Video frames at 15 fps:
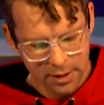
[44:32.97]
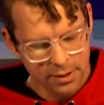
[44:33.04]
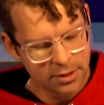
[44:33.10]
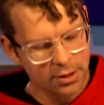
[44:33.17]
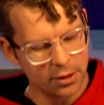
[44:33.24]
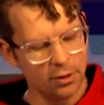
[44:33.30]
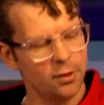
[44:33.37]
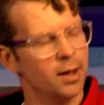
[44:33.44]

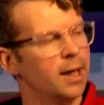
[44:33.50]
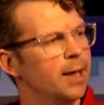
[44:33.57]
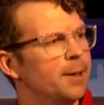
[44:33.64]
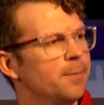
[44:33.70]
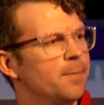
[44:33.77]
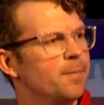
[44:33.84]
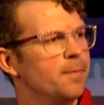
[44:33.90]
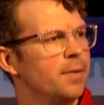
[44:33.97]
to it.
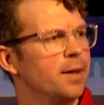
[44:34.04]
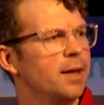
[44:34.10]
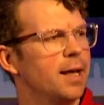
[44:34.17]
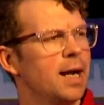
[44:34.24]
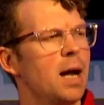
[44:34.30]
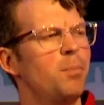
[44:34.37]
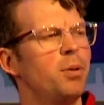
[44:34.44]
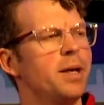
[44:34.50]
And
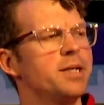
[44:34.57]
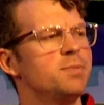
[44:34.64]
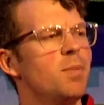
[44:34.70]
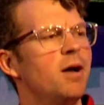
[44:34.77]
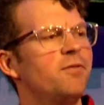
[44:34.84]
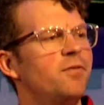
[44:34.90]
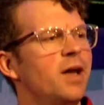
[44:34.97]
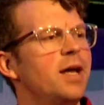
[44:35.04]
I placed
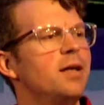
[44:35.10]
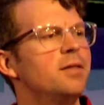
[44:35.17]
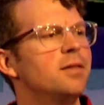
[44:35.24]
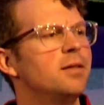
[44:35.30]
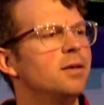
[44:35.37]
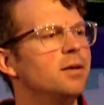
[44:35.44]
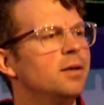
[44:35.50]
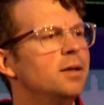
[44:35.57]
my faith
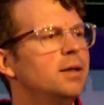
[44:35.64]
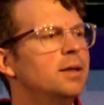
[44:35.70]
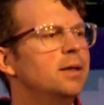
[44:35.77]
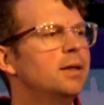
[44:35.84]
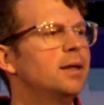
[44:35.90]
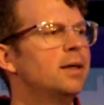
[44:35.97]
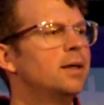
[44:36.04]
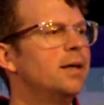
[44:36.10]

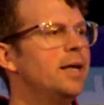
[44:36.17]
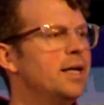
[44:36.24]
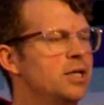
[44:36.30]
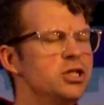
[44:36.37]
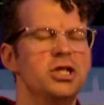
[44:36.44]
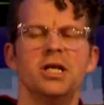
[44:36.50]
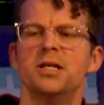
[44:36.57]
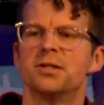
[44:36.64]
in
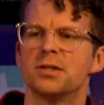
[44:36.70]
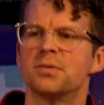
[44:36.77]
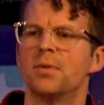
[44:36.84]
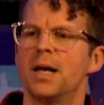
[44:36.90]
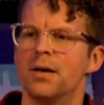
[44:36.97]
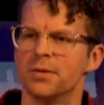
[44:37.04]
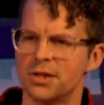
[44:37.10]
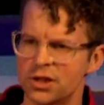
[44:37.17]
Jesus when
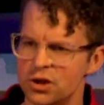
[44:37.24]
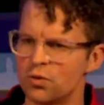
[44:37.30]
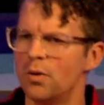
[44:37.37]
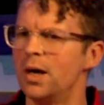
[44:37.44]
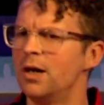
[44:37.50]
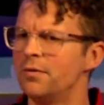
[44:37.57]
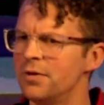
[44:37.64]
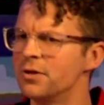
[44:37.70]
I was
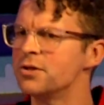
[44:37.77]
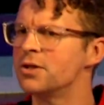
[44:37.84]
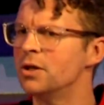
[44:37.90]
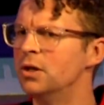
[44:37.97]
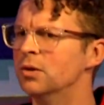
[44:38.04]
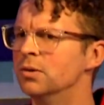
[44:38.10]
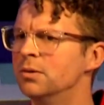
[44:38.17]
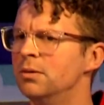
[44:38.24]
12 years
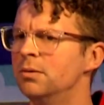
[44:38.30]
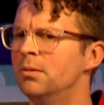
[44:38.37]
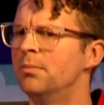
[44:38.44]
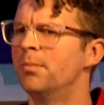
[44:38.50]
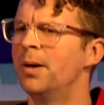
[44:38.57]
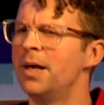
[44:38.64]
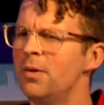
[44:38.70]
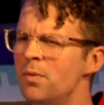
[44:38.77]
old,
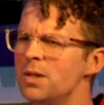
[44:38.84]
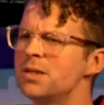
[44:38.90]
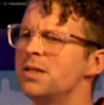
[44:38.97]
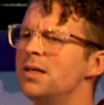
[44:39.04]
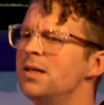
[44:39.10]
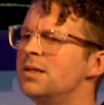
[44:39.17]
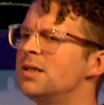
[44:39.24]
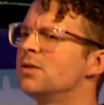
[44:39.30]
but it wasn't
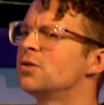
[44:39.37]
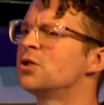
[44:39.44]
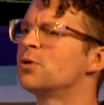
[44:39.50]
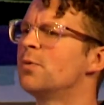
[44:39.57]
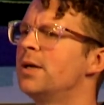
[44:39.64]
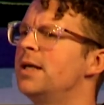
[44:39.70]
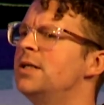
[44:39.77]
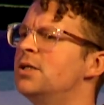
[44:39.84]
until
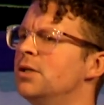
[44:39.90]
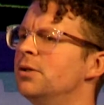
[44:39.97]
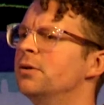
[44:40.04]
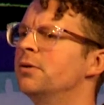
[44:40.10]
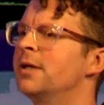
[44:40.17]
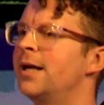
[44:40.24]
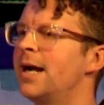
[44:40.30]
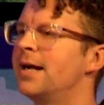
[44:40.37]
22
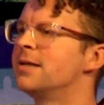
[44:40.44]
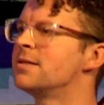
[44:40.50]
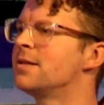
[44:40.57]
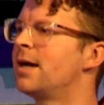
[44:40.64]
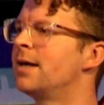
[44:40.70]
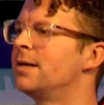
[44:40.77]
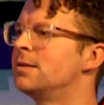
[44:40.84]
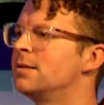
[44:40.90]
that I
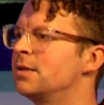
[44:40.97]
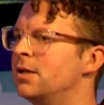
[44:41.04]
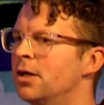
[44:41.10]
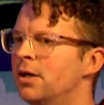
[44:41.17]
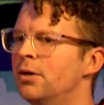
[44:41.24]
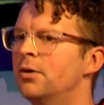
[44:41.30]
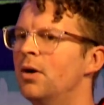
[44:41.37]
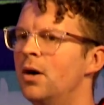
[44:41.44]
decided to
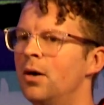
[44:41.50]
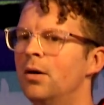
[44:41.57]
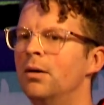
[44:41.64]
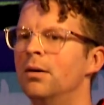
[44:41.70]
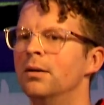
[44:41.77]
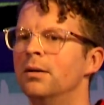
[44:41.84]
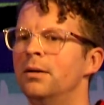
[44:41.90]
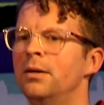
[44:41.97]
go
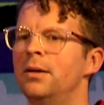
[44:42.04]
all